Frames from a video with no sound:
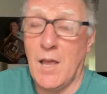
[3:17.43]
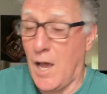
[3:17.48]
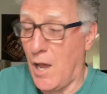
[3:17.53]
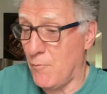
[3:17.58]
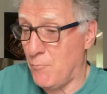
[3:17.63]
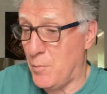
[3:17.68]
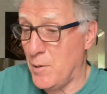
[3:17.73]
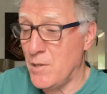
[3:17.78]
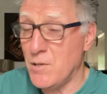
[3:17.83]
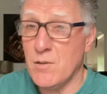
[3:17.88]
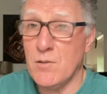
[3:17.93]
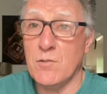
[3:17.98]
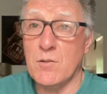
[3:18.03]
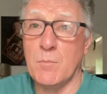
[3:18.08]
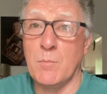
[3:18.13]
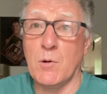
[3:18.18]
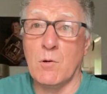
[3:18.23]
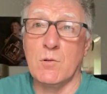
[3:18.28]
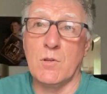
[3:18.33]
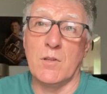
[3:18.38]
I've been here
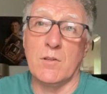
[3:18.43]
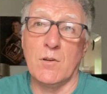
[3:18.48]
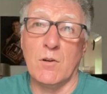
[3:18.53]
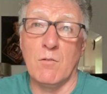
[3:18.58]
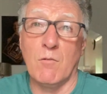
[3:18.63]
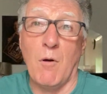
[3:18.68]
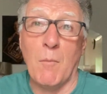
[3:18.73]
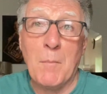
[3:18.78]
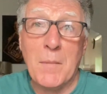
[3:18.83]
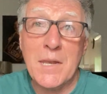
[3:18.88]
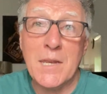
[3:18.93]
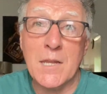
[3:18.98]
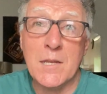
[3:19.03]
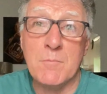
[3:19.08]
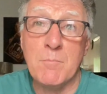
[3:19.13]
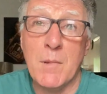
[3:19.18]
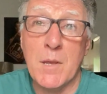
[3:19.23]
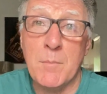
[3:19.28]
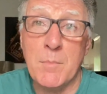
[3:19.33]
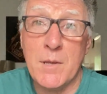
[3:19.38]
about, I don't know, a minute
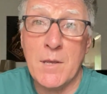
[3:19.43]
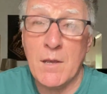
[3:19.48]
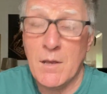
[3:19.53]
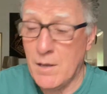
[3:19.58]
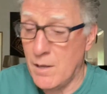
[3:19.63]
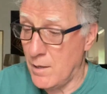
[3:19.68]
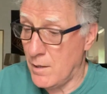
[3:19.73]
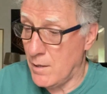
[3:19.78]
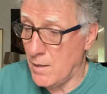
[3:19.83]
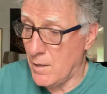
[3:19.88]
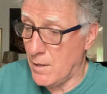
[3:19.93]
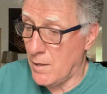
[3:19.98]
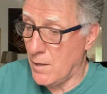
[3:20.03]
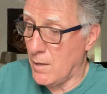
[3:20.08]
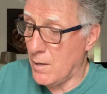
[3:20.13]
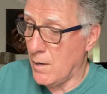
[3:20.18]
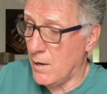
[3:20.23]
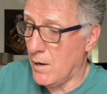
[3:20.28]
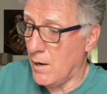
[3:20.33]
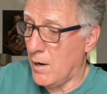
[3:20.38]
maybe,
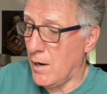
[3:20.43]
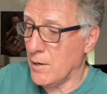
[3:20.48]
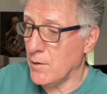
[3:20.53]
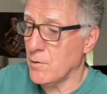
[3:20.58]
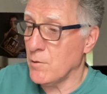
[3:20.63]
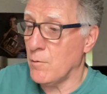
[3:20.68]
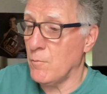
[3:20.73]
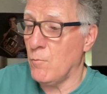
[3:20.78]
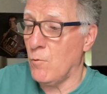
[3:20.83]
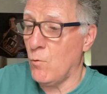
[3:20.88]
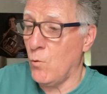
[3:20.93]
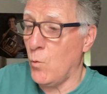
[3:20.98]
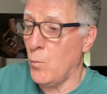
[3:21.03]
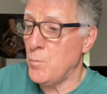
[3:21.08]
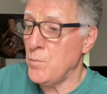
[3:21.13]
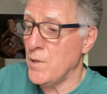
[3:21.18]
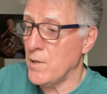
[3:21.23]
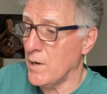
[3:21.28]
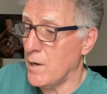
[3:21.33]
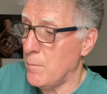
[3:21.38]
I'm going to
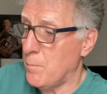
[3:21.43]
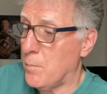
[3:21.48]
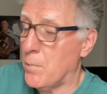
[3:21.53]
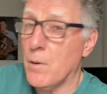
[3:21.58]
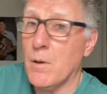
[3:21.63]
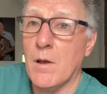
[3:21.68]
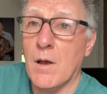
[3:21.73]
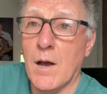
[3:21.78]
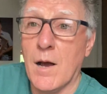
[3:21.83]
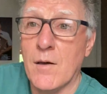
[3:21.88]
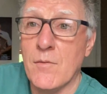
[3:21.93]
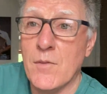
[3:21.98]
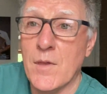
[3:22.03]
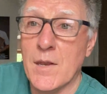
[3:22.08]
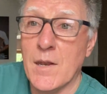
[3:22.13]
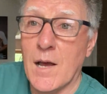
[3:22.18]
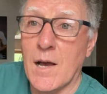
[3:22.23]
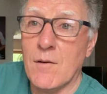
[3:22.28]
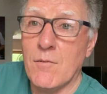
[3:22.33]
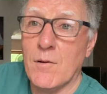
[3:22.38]
open it up and
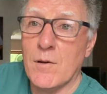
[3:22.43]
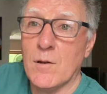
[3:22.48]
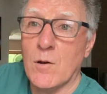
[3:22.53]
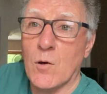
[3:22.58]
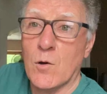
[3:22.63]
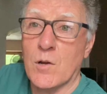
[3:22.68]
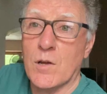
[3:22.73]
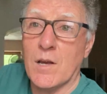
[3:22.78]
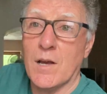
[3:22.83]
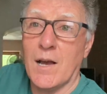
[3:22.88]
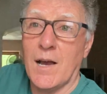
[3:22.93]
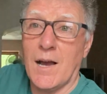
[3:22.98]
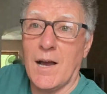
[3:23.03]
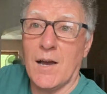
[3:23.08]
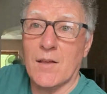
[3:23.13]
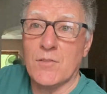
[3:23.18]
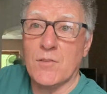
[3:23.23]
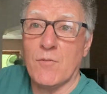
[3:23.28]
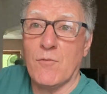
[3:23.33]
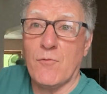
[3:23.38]
then have a look
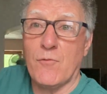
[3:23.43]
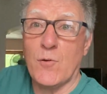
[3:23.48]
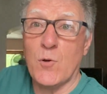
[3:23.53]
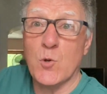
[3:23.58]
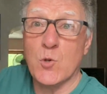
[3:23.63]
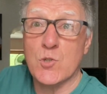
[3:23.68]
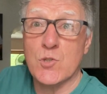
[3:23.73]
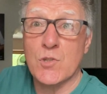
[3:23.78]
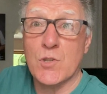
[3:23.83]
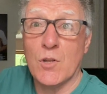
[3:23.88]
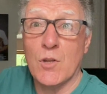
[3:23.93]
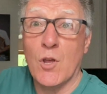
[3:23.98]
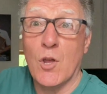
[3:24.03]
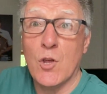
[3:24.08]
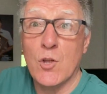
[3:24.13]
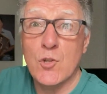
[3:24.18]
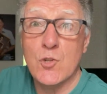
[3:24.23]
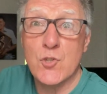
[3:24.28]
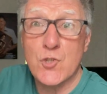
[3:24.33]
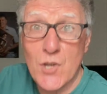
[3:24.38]
at the first
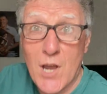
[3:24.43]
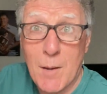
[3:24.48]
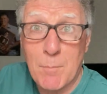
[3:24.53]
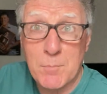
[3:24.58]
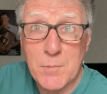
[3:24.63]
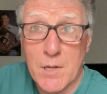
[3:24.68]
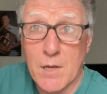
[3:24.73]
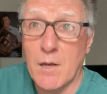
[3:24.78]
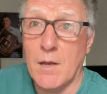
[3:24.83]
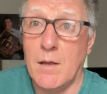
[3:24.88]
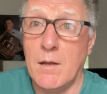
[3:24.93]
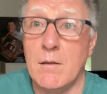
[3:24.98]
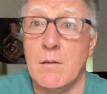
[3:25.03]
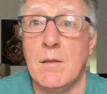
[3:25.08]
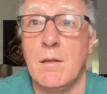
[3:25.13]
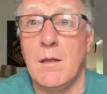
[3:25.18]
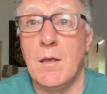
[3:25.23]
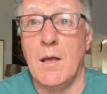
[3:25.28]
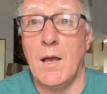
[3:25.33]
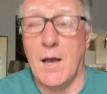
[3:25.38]
chapter.
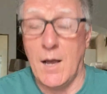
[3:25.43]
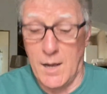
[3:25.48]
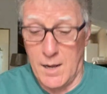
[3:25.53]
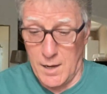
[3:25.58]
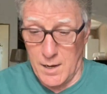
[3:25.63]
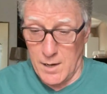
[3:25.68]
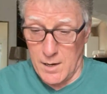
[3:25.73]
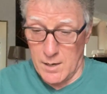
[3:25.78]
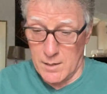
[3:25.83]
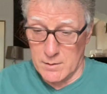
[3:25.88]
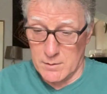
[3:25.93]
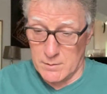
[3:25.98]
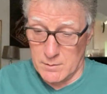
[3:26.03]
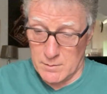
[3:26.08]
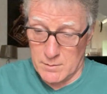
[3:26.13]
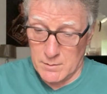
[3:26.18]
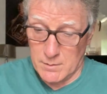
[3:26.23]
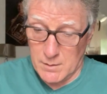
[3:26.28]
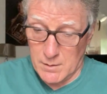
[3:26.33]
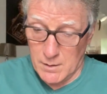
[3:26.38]

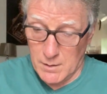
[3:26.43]
And